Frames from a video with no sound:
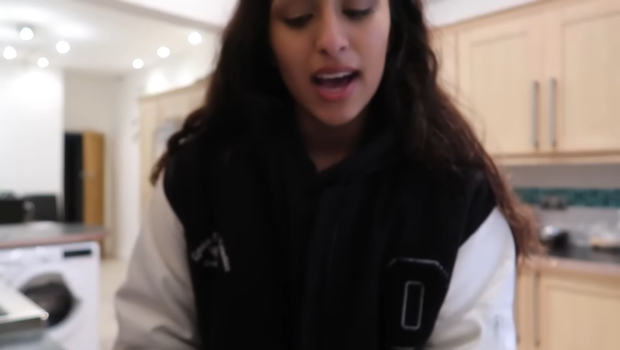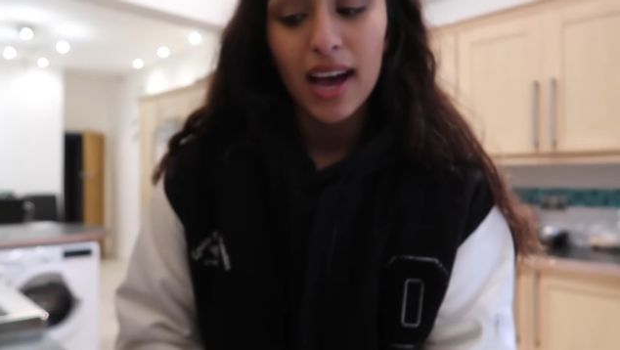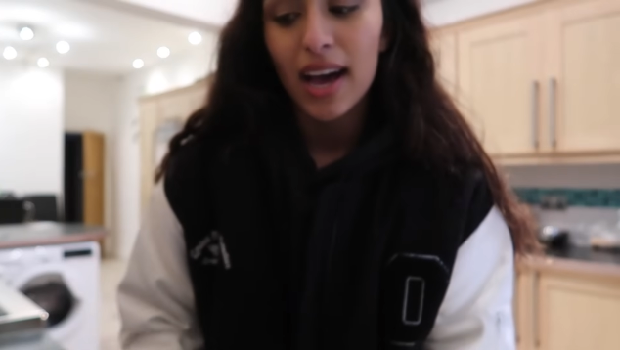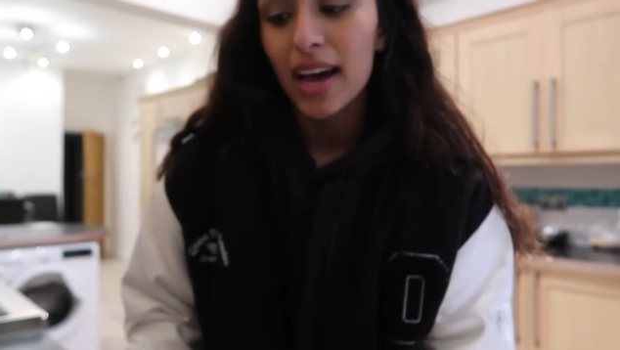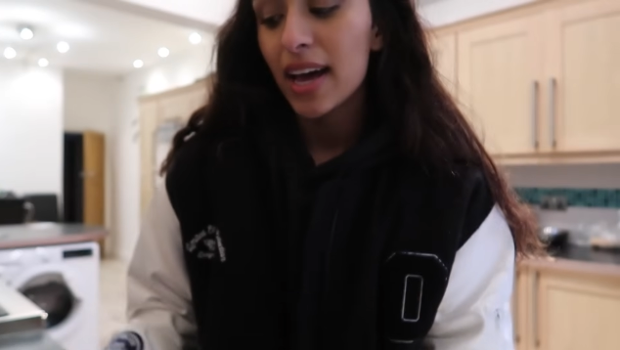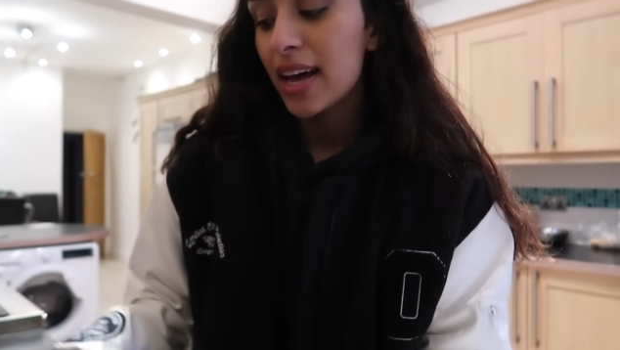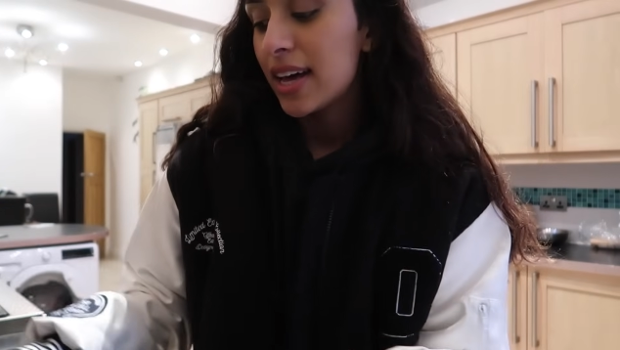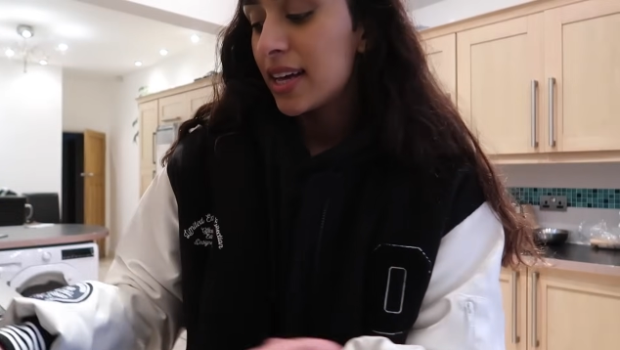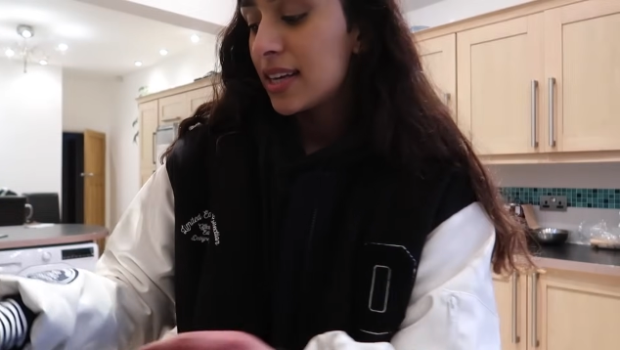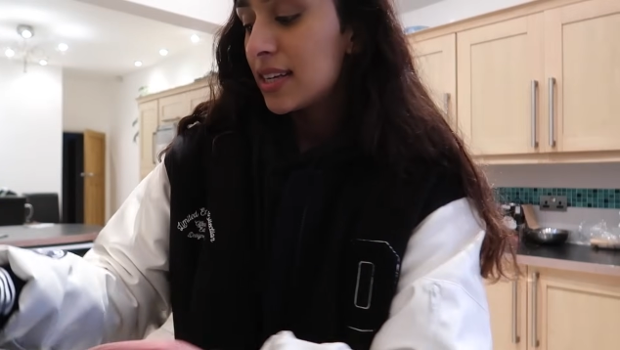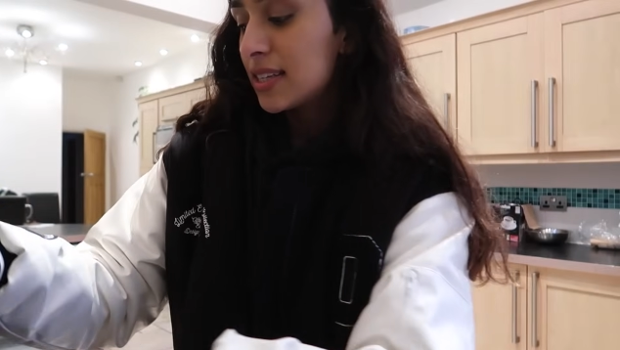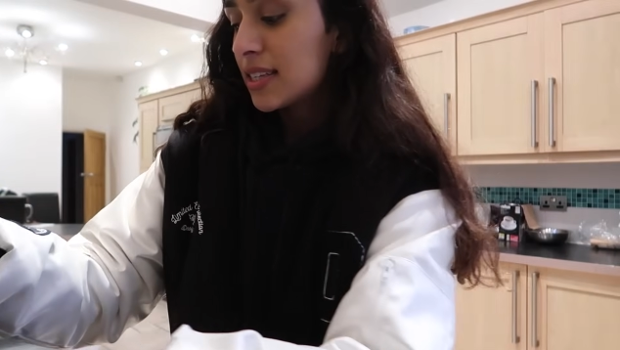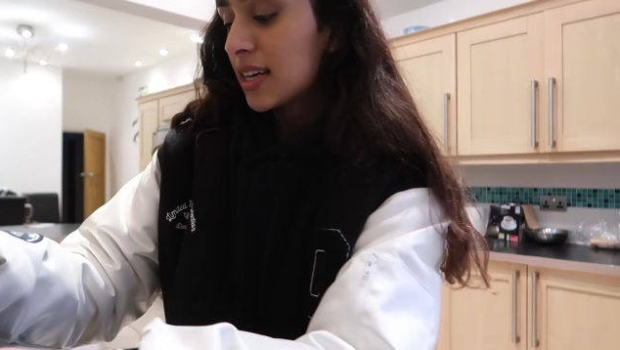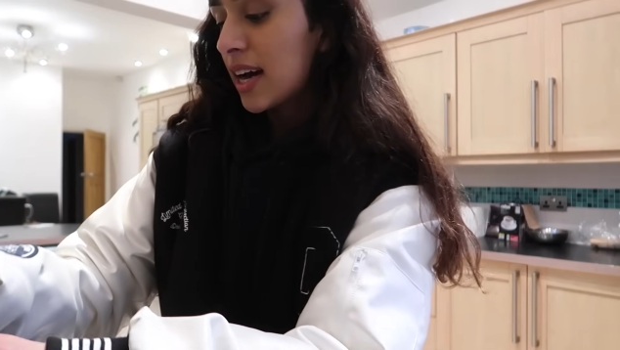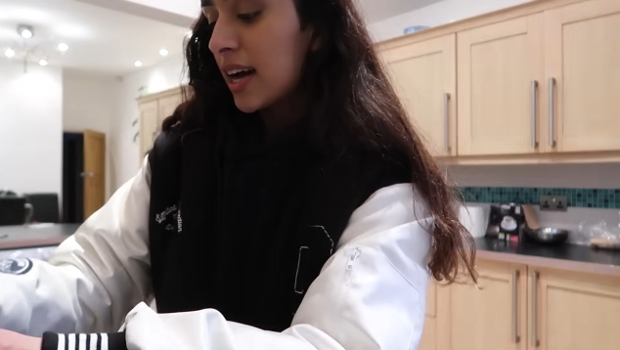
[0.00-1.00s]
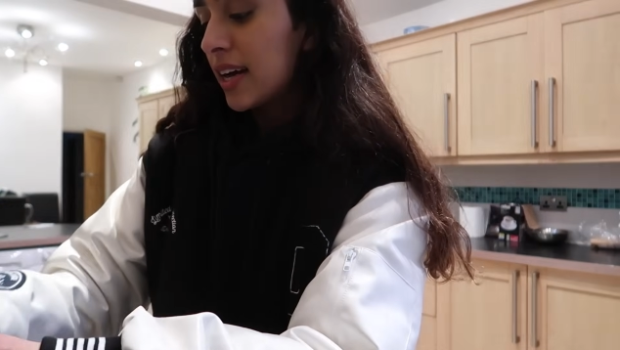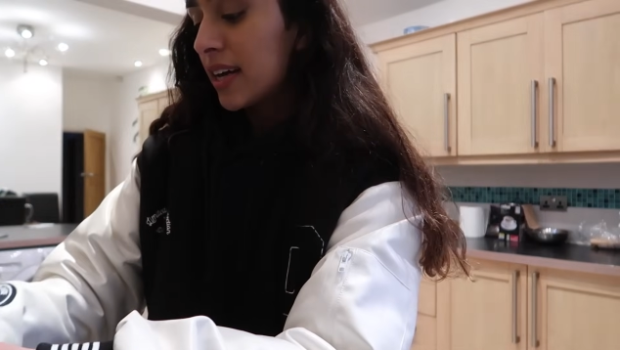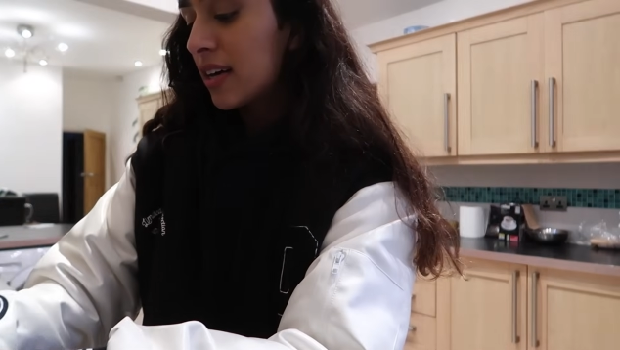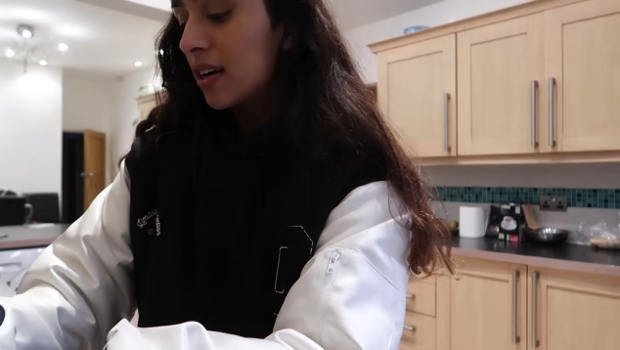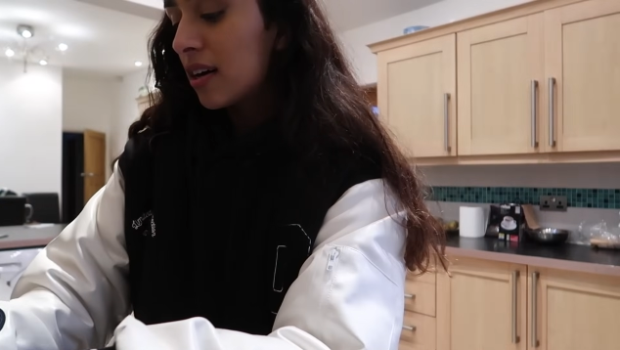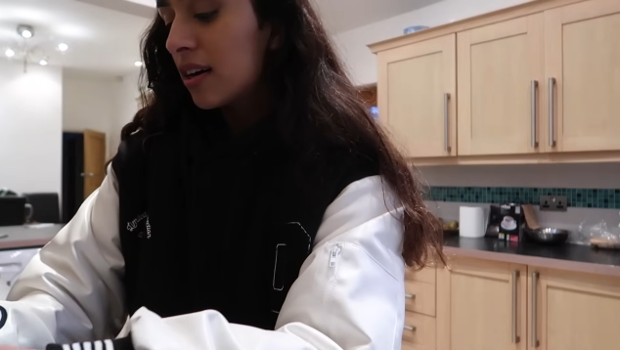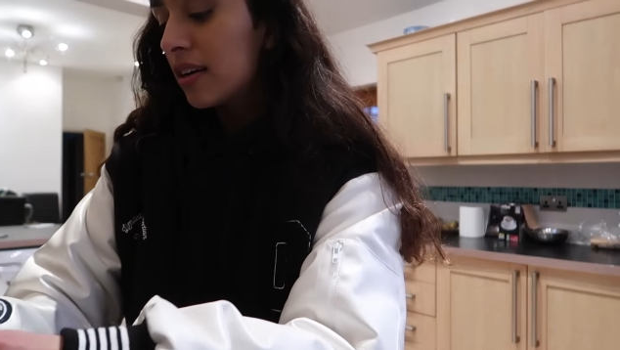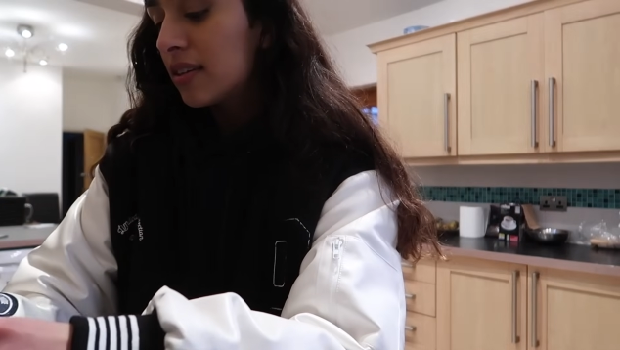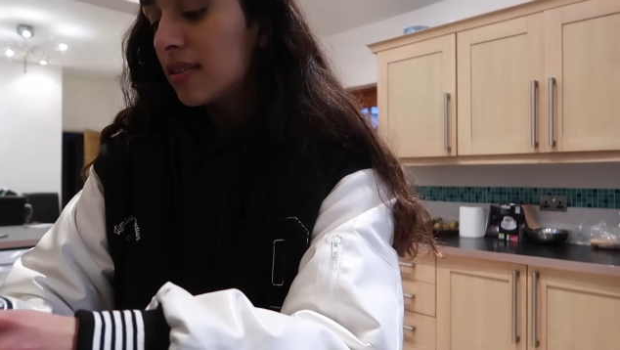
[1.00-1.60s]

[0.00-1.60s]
and I got